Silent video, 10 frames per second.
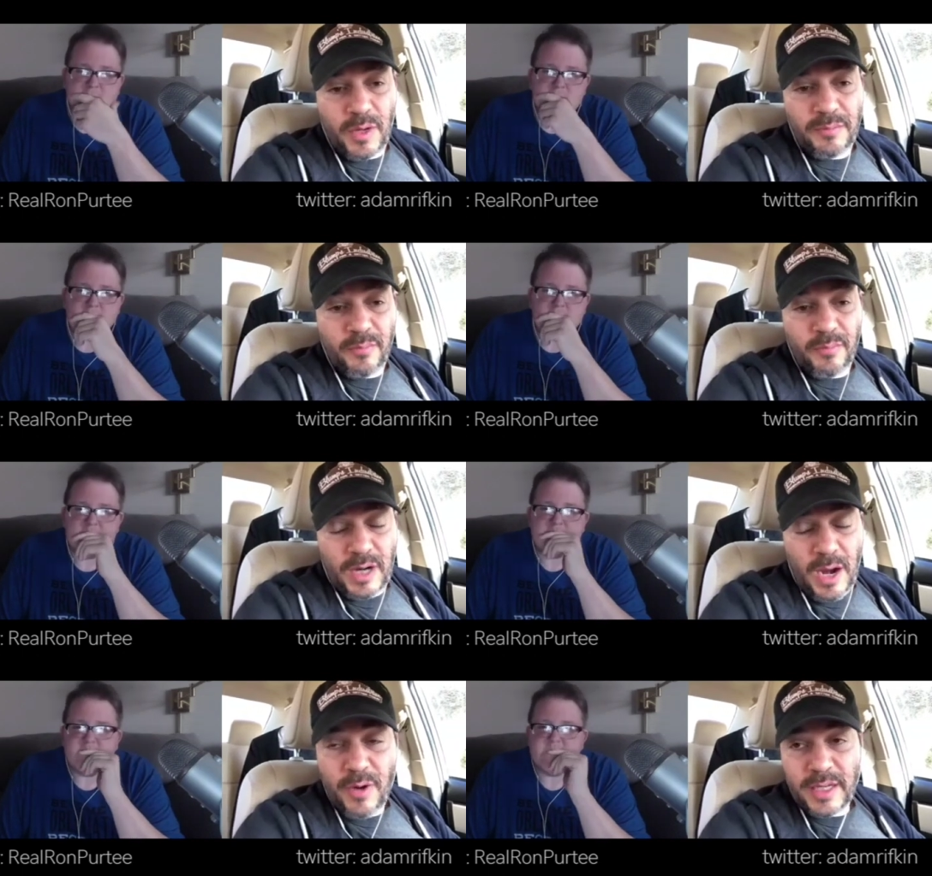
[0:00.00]
Speaker 1: when
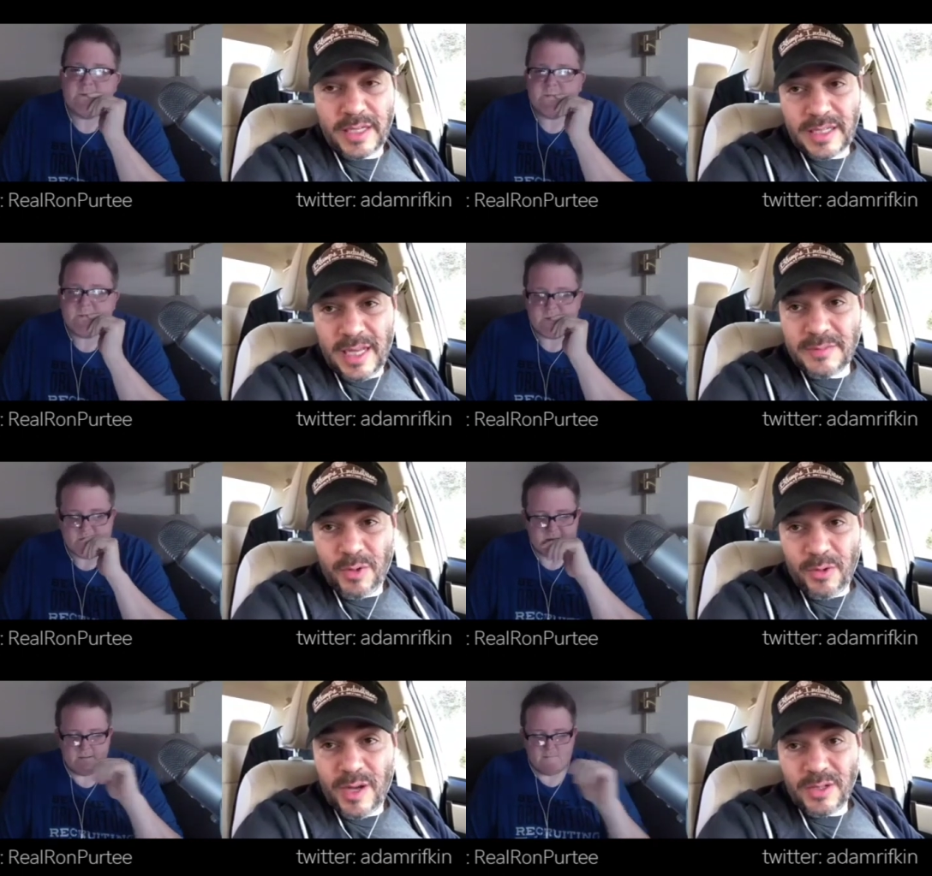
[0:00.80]
when I
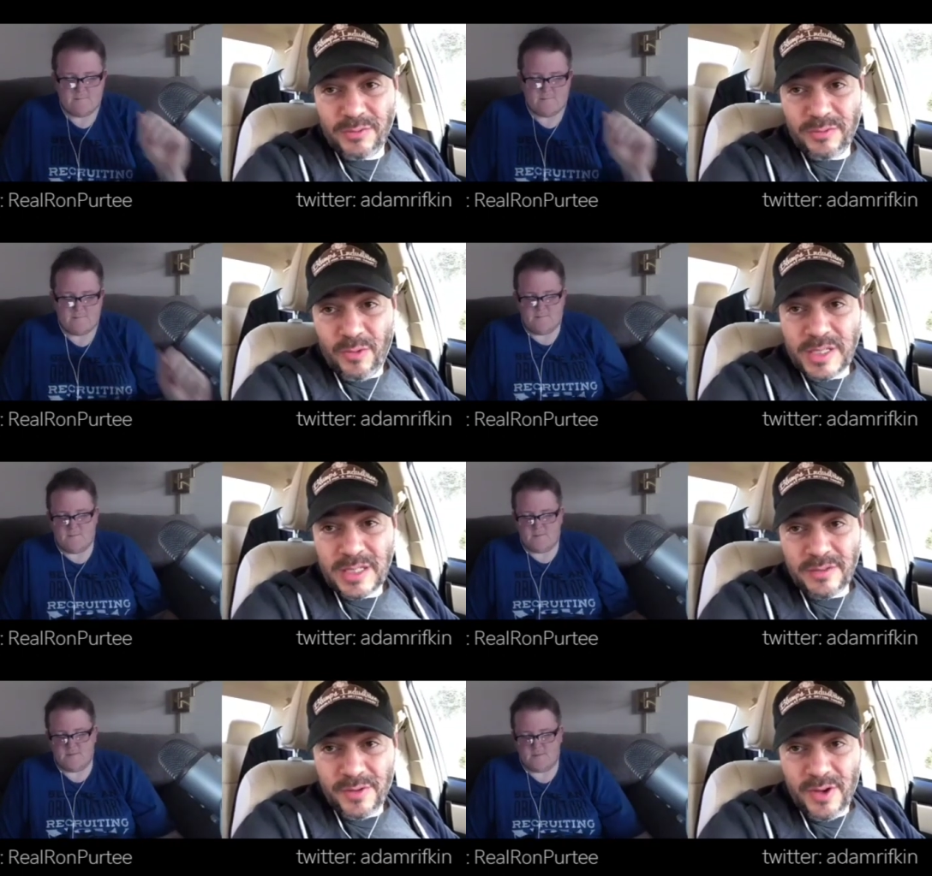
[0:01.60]
recognized Burt Reynolds'
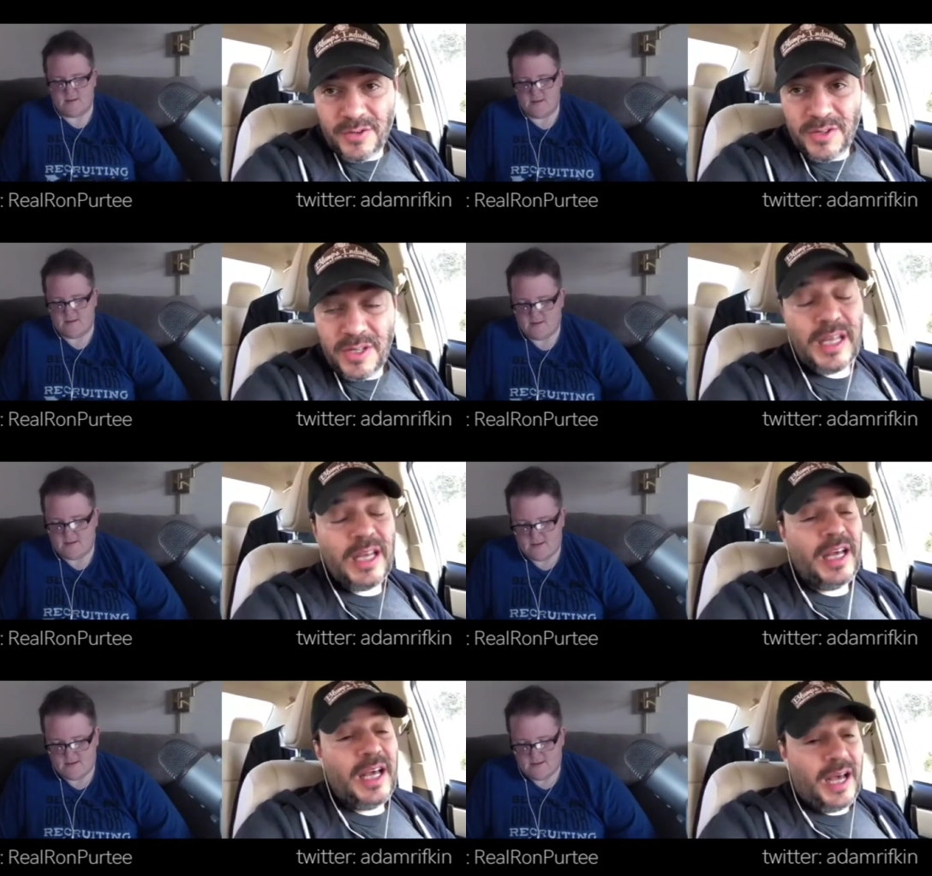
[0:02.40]
voice on the phone,
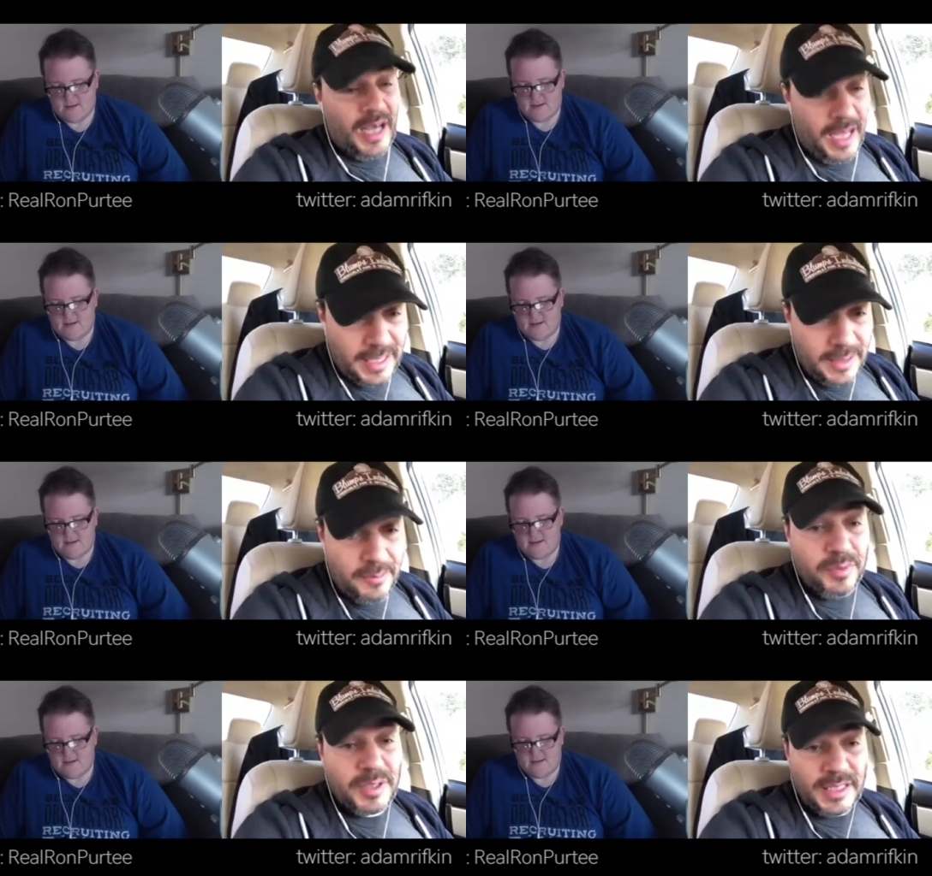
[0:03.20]
I
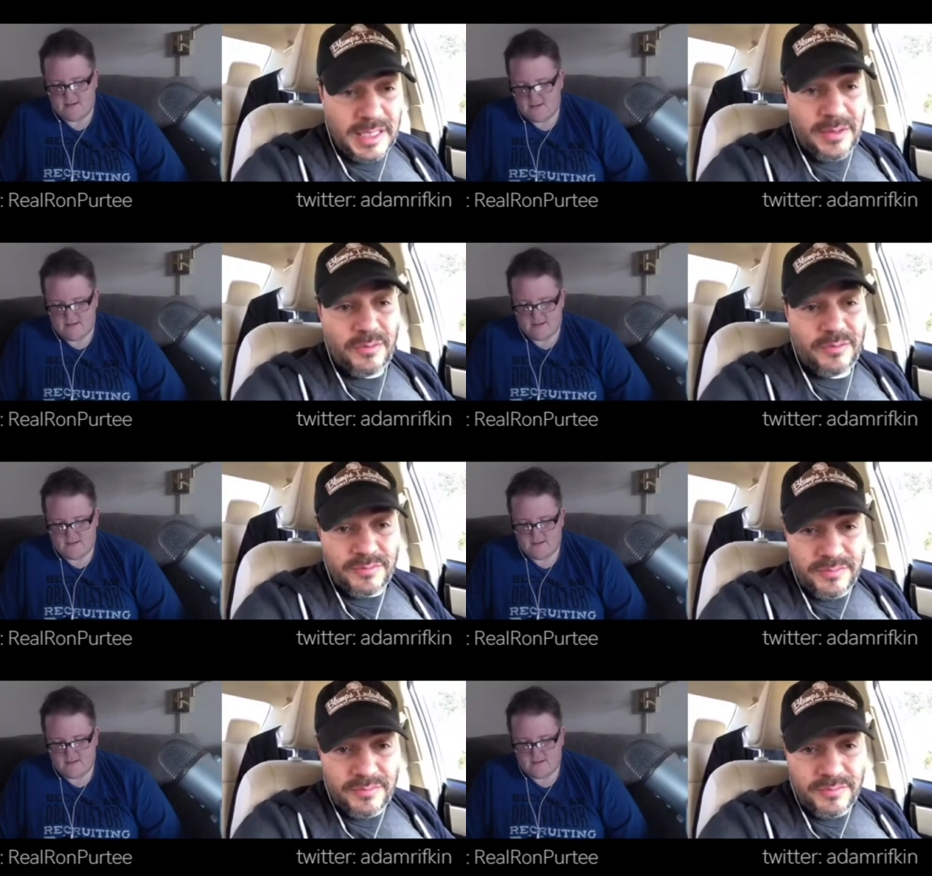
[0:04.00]
completely